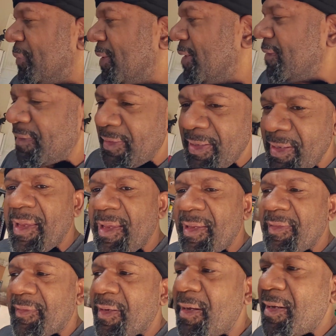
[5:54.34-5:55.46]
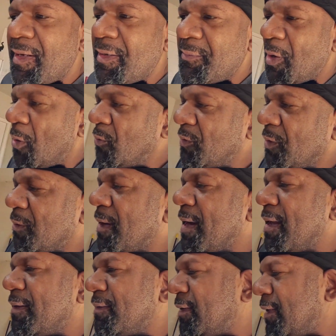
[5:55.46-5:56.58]
piece is on the
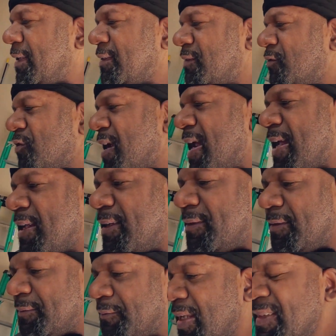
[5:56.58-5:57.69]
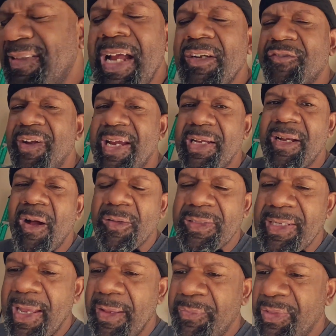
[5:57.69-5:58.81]
ground. It's dragging. It's not dragging all the
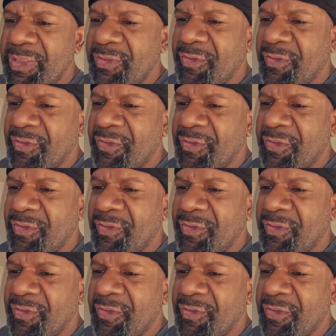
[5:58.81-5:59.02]
time, but it